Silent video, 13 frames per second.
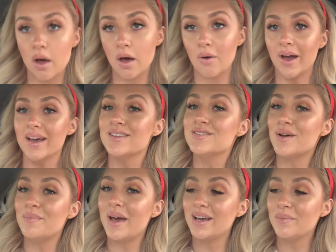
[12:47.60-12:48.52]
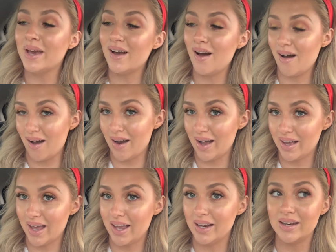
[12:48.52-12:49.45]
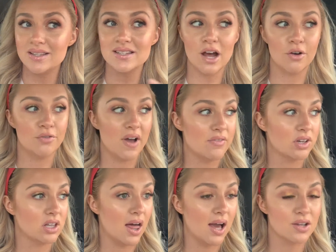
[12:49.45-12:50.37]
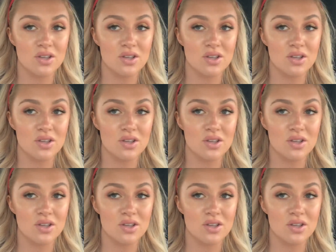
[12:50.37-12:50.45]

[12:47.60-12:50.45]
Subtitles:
Okay, so I'm back in my car again. It is now 5 o'clock,